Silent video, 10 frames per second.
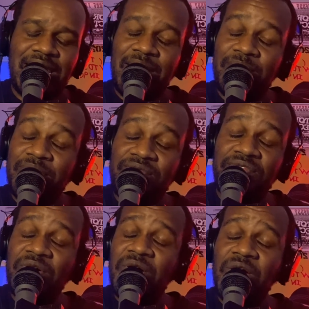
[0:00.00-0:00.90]
And
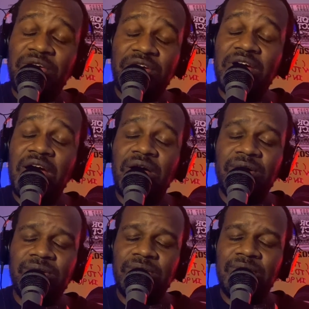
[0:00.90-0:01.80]
before you
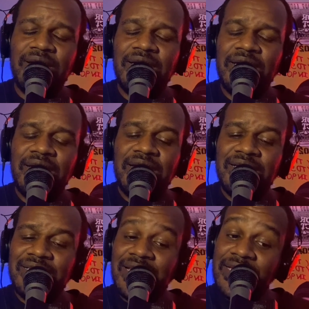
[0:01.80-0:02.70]
go,
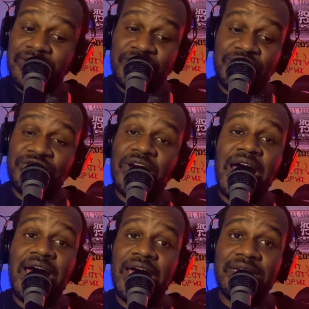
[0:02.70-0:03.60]
let's
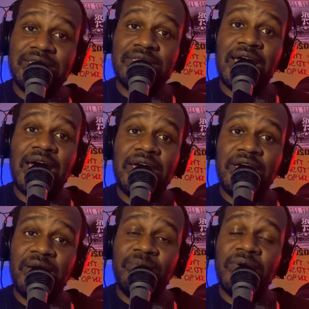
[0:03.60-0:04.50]
try to tie
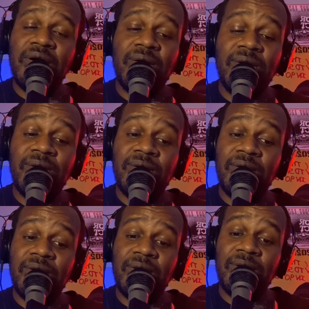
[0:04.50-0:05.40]
up
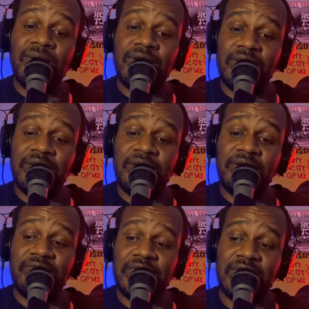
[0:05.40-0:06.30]
all
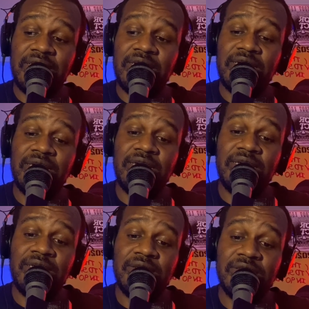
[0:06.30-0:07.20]
of
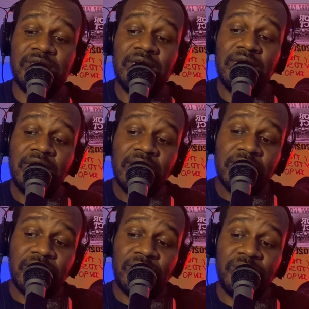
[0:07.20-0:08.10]
these
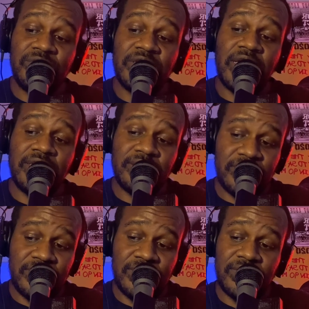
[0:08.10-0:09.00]
loose
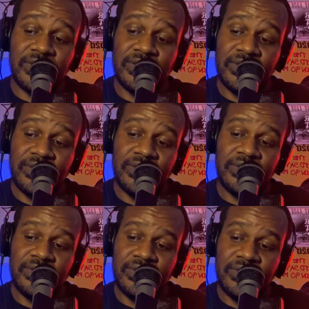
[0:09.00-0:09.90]

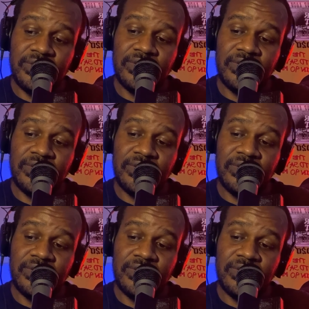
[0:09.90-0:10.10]
ends.